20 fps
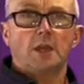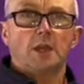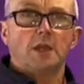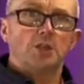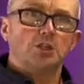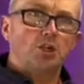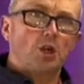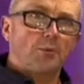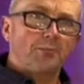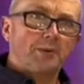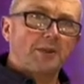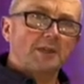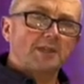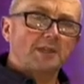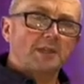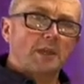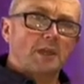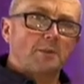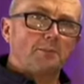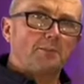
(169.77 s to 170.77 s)
Chirpy is
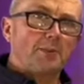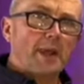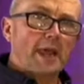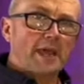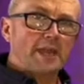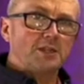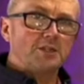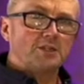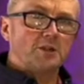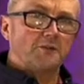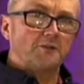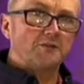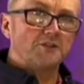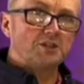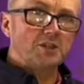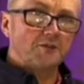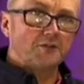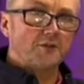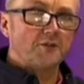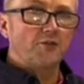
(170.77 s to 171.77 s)
a blend of
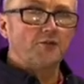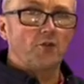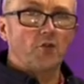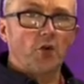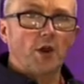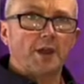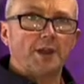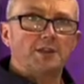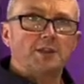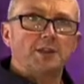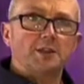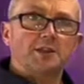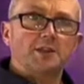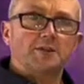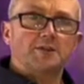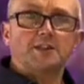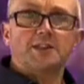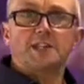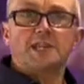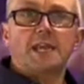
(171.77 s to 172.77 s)
different varieties of
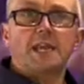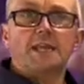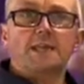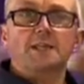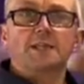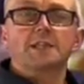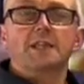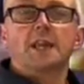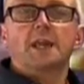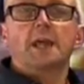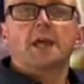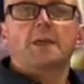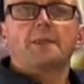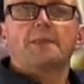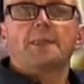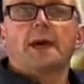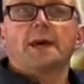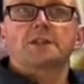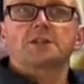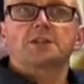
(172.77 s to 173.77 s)
seeds
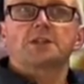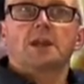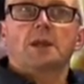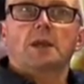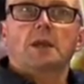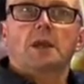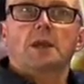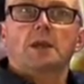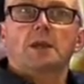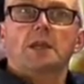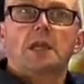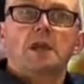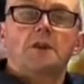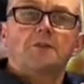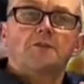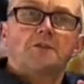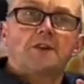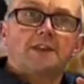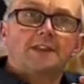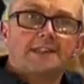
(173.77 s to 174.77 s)
that
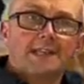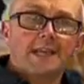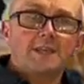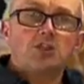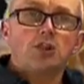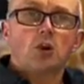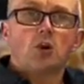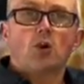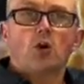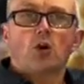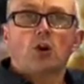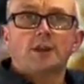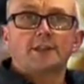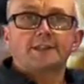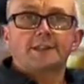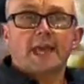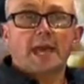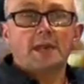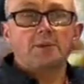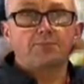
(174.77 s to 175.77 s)
give essential oils
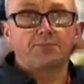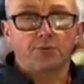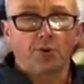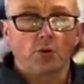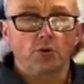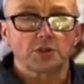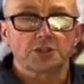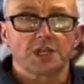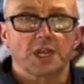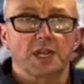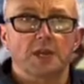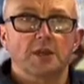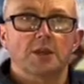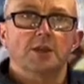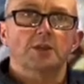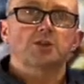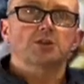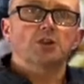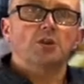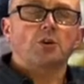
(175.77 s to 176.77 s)
and
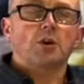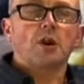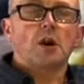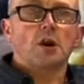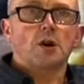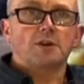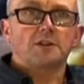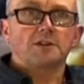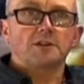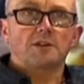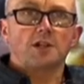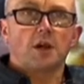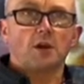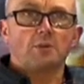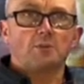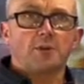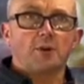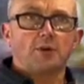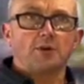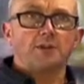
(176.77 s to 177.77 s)
protein to your garden
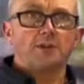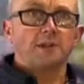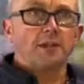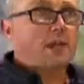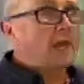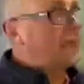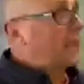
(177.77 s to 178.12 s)
songbirds.